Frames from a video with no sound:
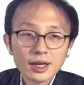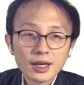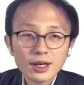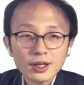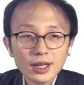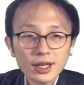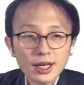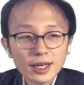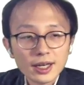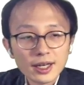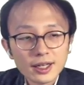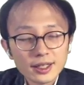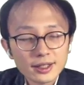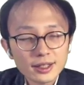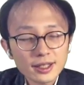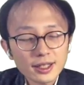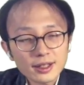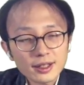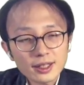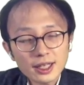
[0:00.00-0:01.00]
Okay,
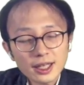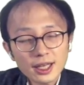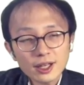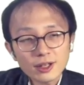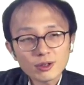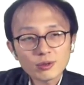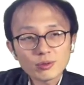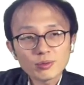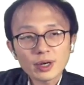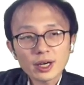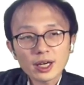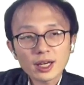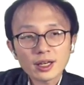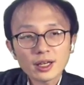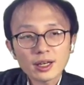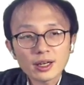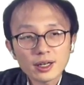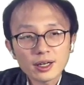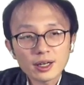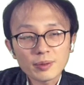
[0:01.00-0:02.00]
that's the end of my
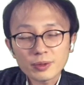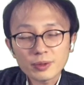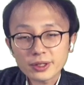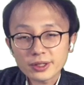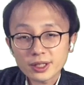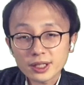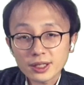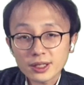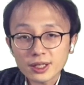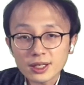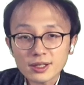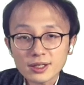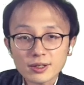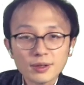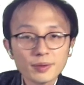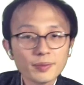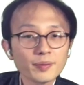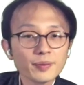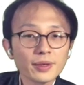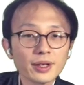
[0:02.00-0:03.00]

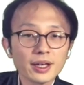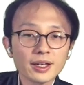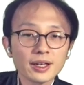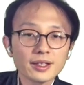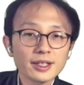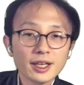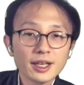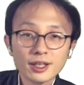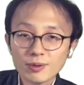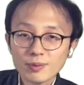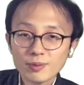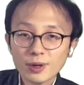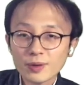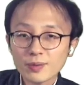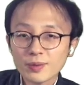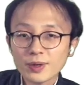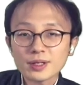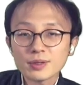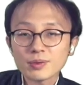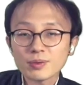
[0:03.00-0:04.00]
presentation. Thank you
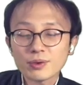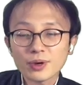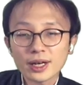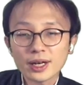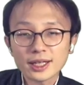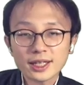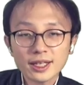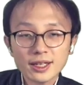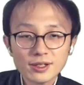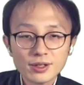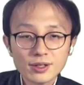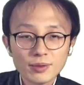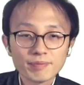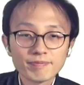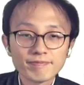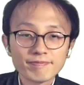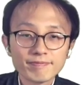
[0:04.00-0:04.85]
very much for attention.